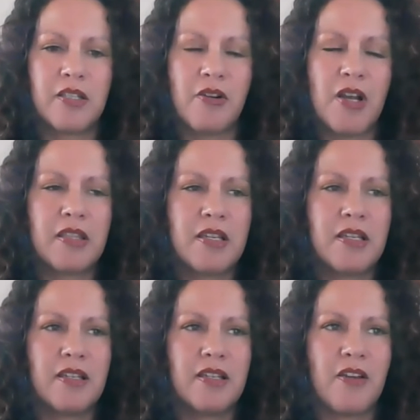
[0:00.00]
So I think
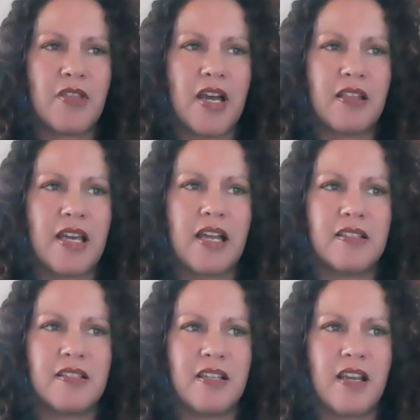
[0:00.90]
that
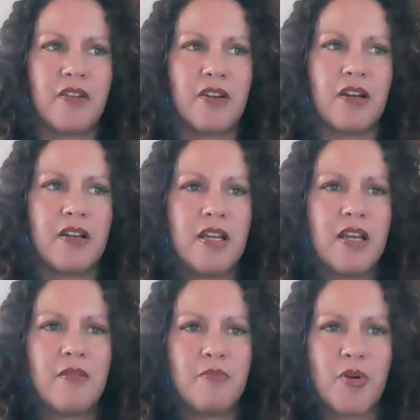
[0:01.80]
is the other
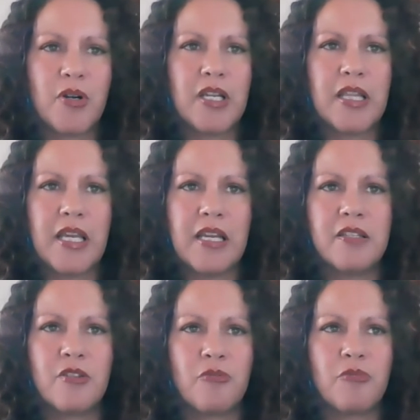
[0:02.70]
important thing,
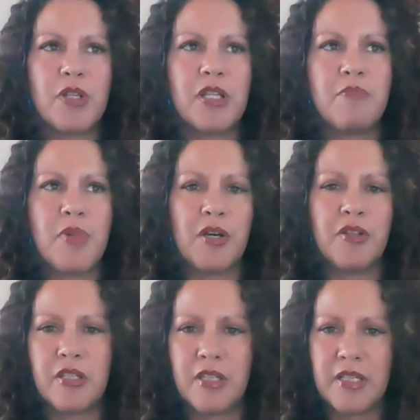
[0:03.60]
is to really build
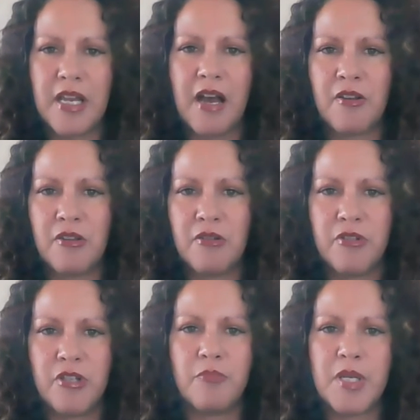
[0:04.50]
this into how you
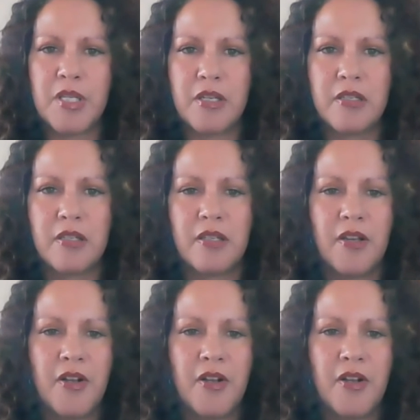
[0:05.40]
do business.